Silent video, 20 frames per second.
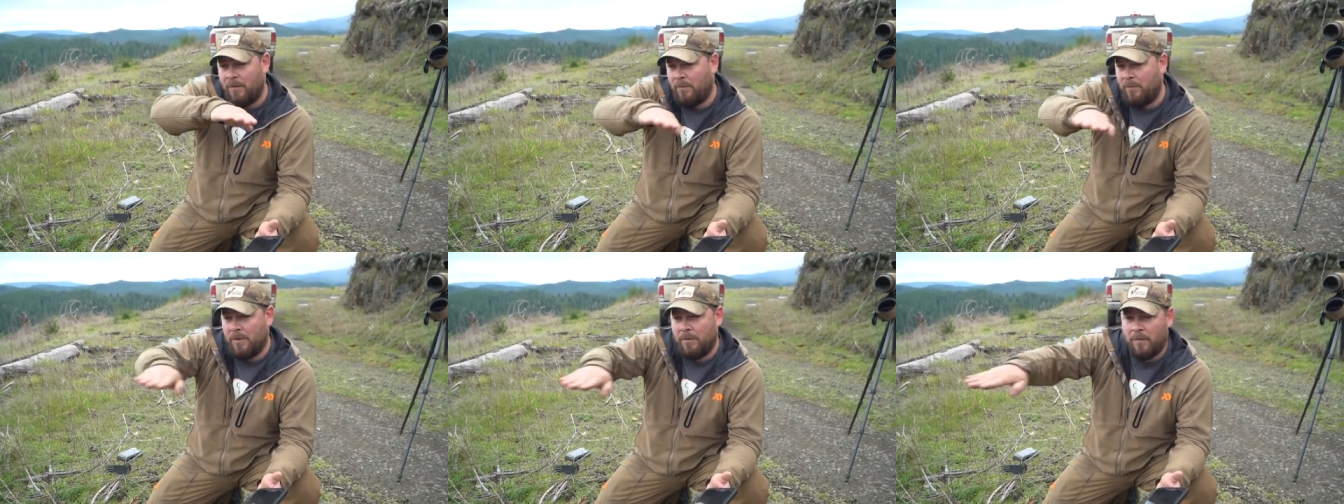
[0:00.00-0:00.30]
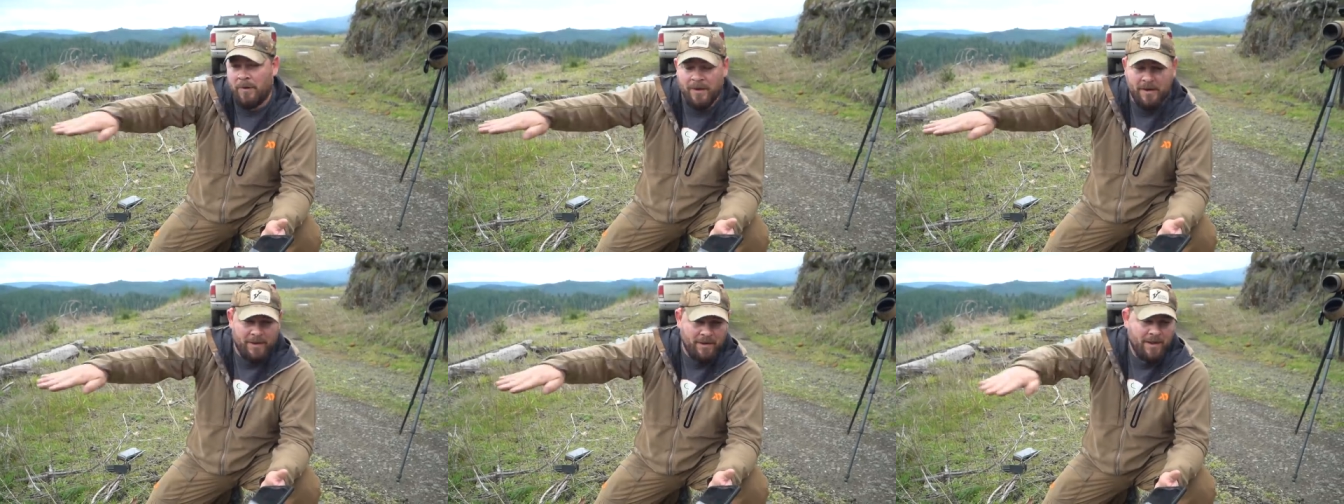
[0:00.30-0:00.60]
We
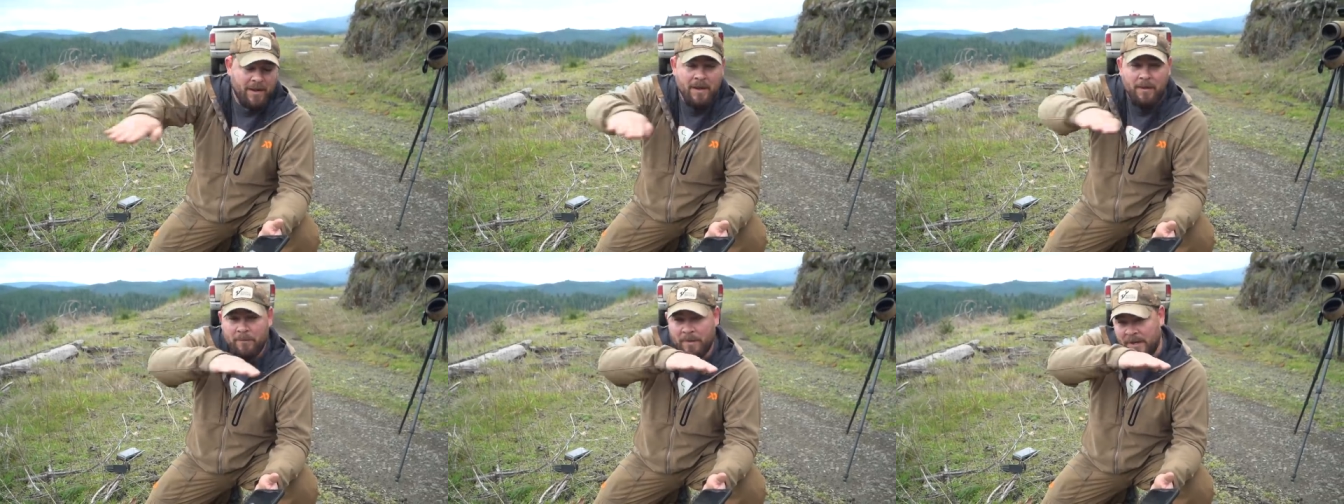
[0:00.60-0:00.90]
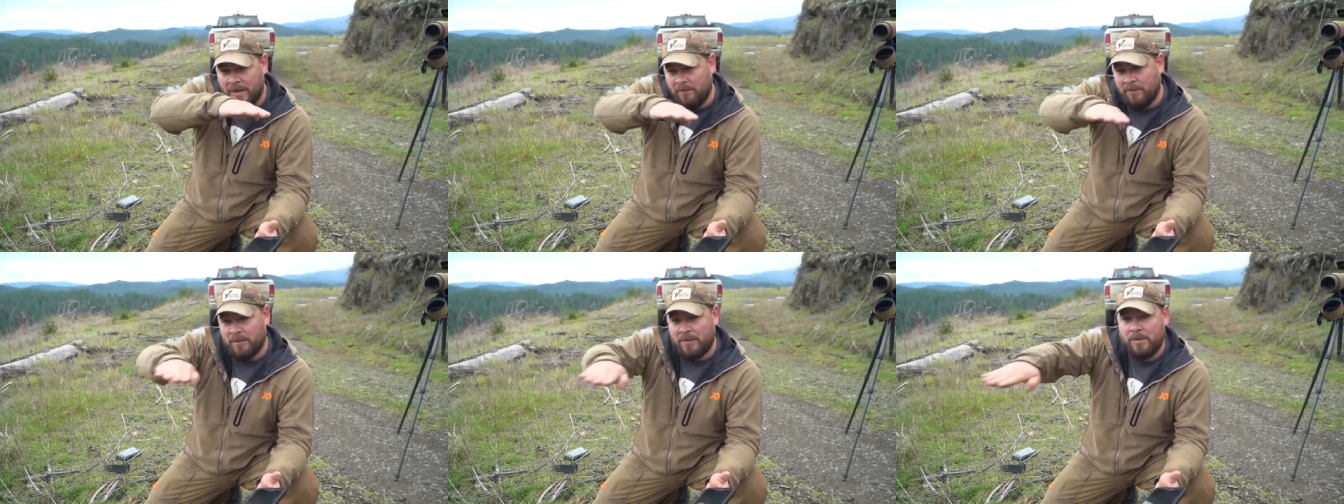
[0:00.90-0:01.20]
wanna
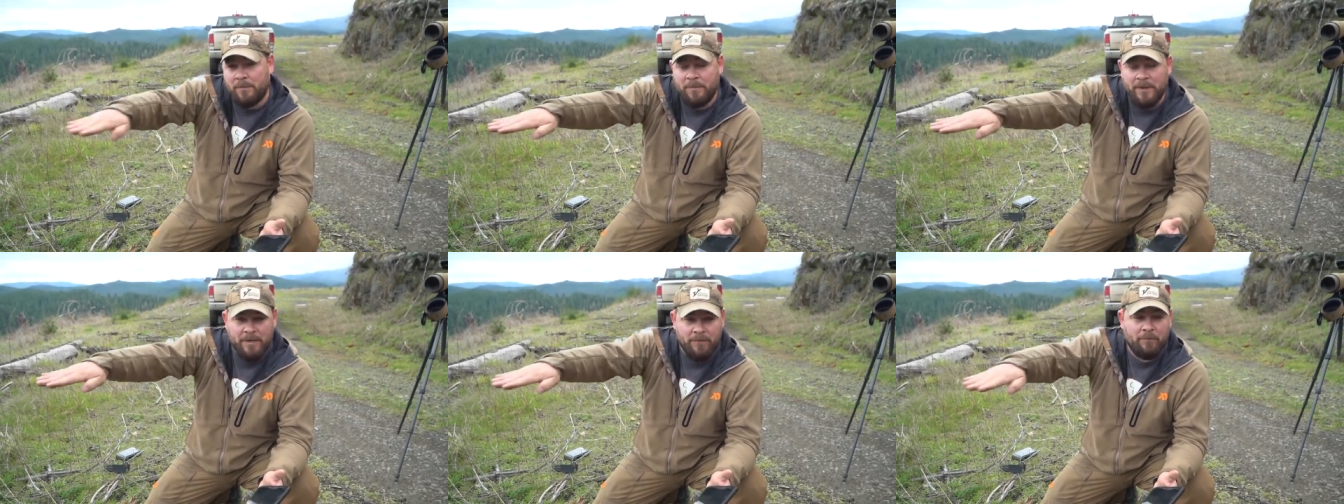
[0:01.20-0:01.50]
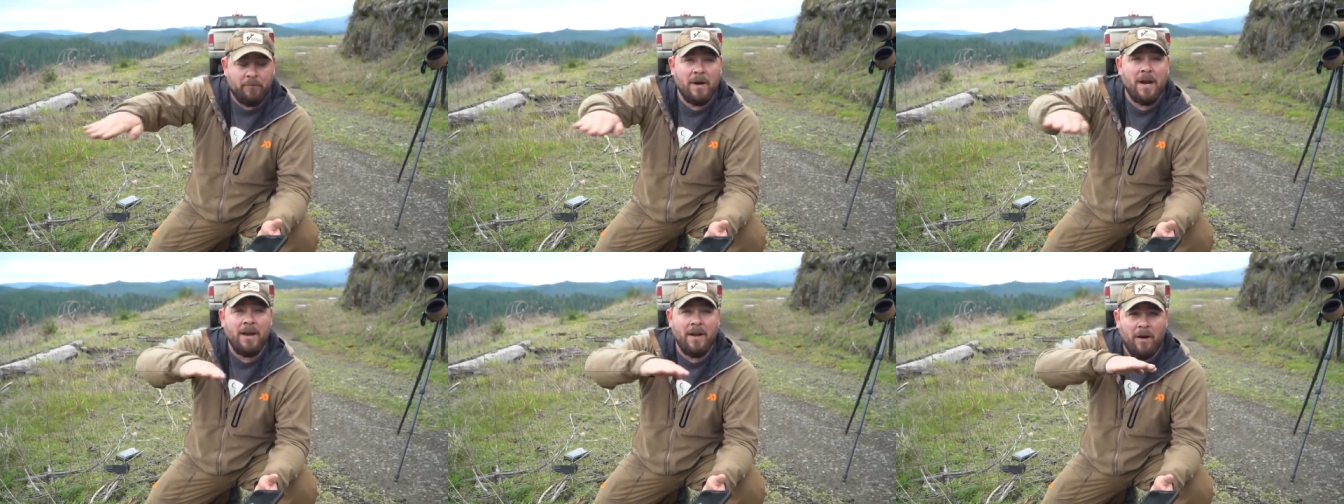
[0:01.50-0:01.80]
be able to be
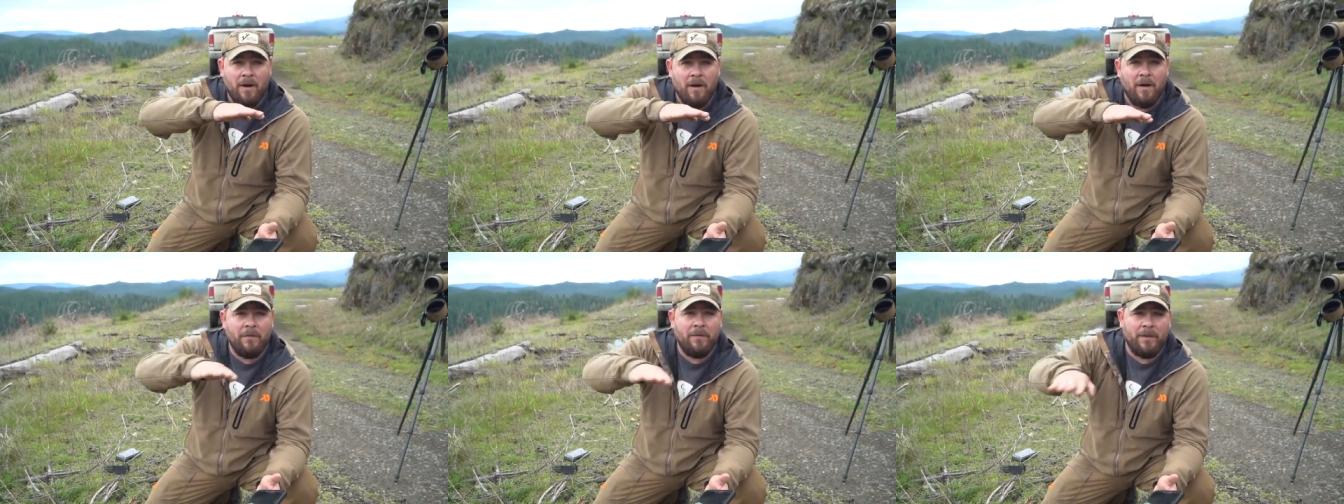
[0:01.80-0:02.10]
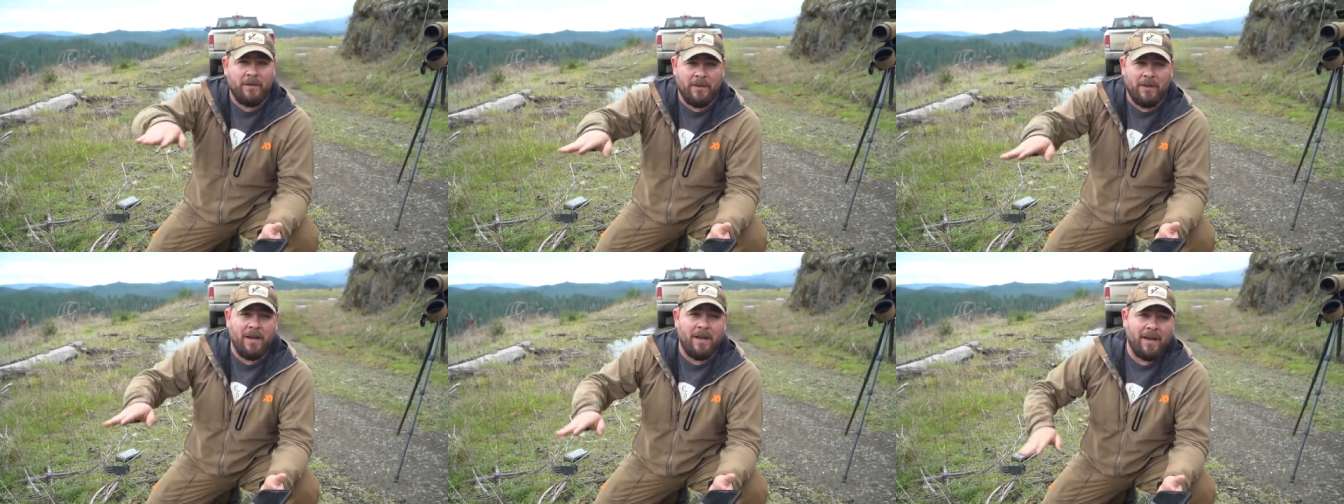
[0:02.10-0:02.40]
right on
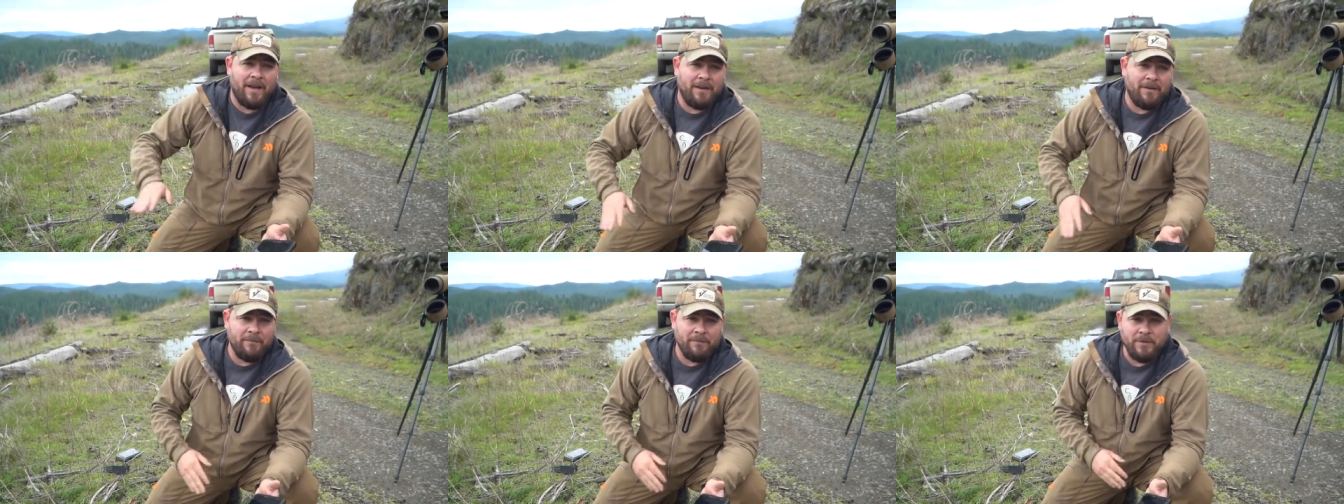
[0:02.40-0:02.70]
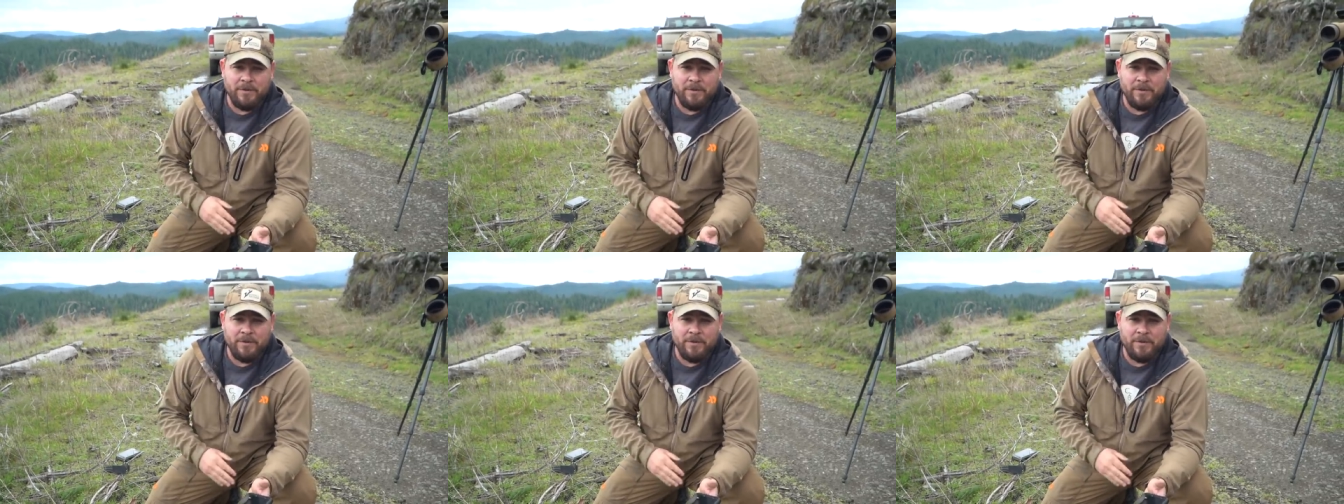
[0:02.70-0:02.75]
the line.